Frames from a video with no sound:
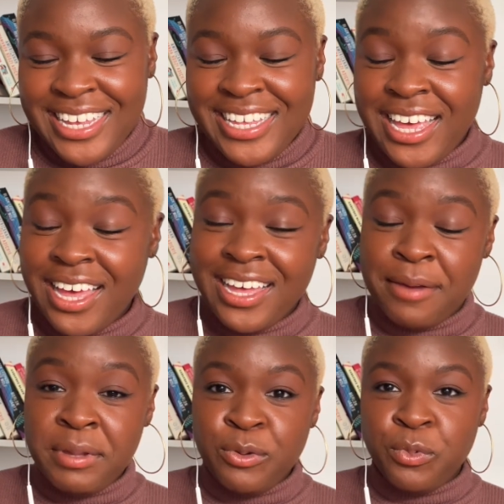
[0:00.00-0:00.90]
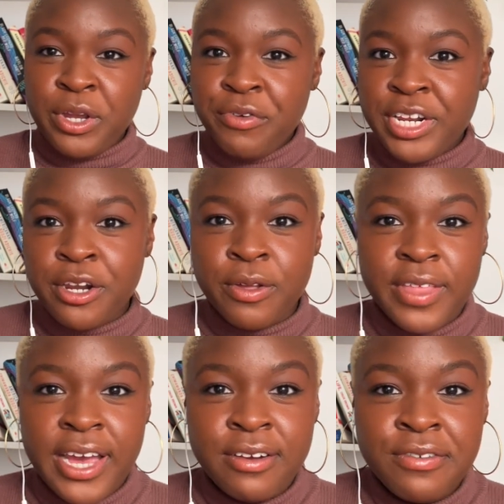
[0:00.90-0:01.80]
Yeah, I mean, we already know
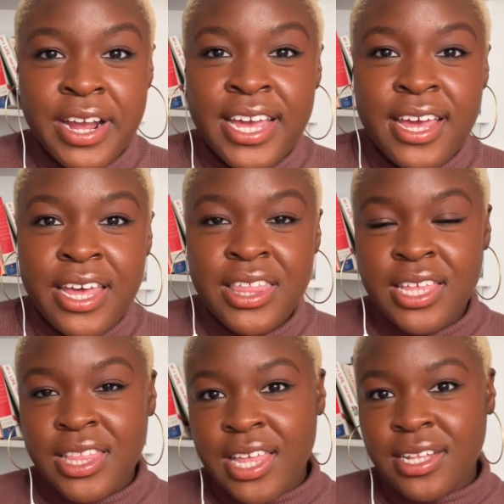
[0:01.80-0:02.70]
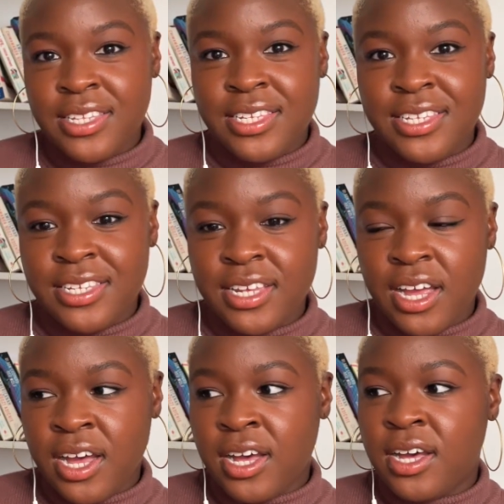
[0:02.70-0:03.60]
that, right? I think that's
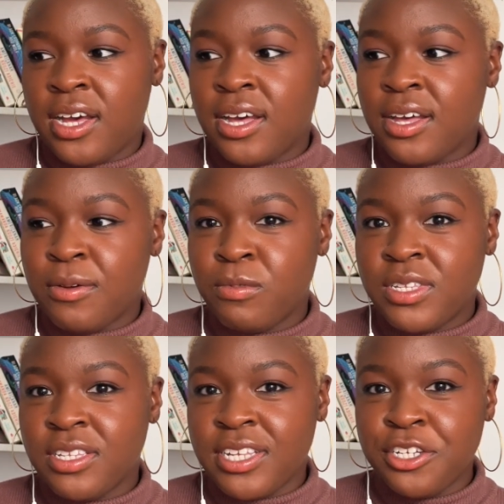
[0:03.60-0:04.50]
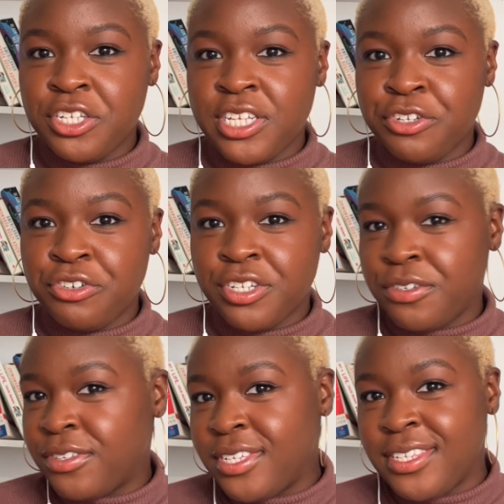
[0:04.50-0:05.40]
was essentially
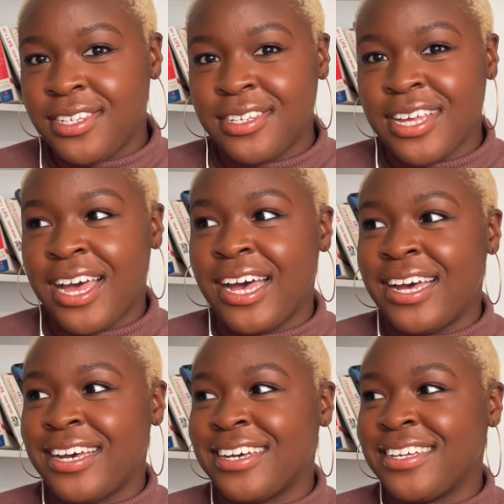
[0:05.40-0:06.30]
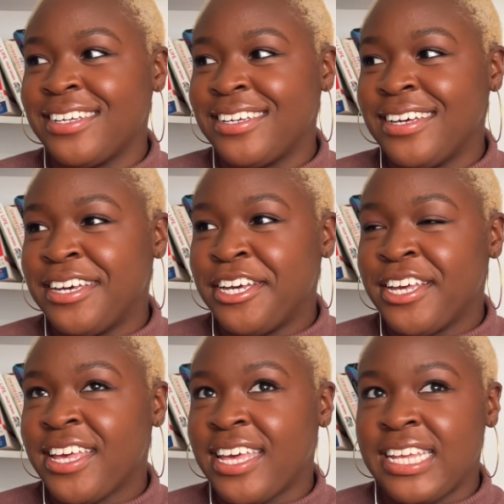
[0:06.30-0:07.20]
introduced
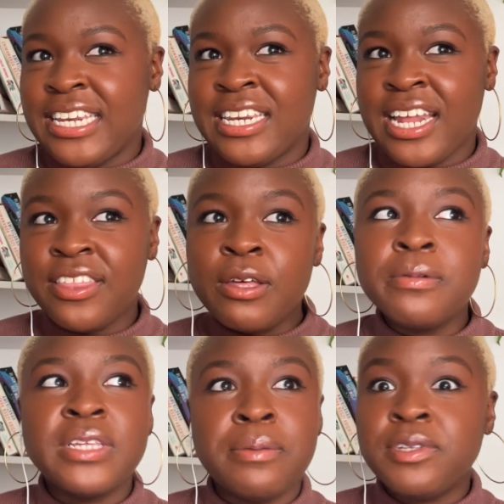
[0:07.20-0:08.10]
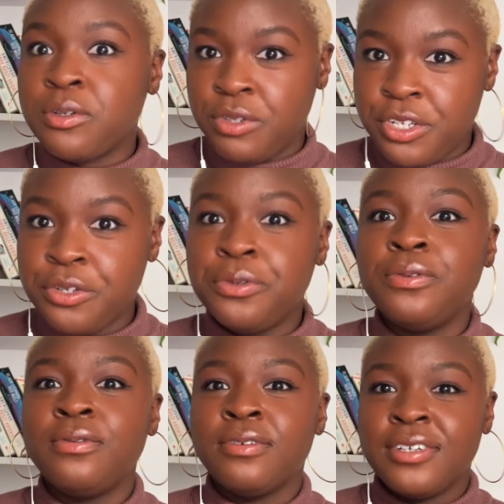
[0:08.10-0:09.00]
in I think it was episode 2
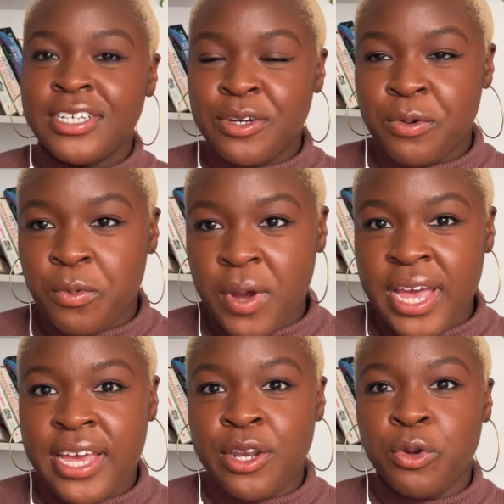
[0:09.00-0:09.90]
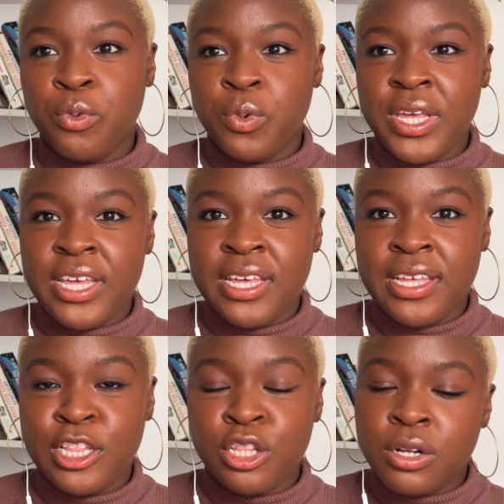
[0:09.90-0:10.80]
when
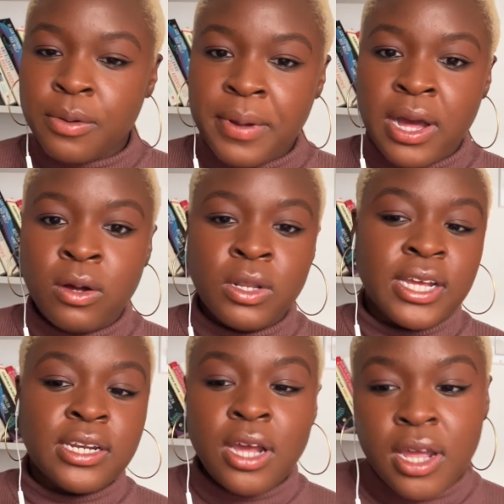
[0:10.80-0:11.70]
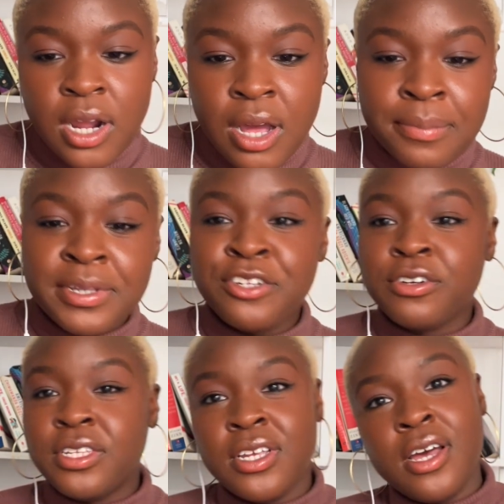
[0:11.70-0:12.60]
we learn about like Nana, Mr.
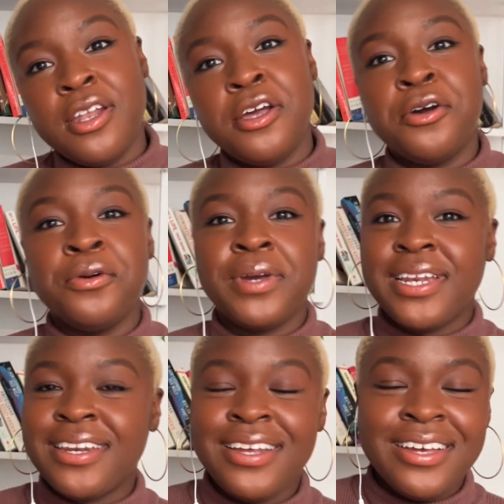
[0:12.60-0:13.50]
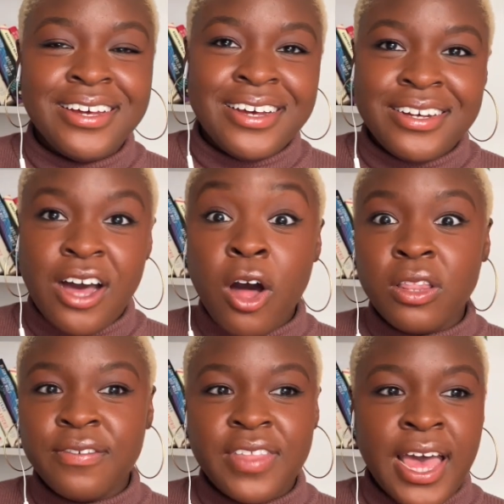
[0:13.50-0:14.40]
Asano and all
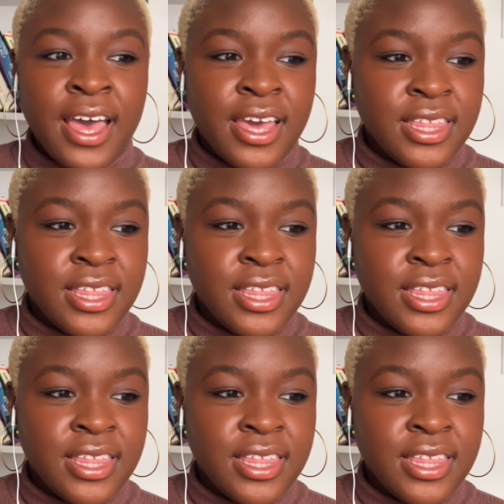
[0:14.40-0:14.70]
of that.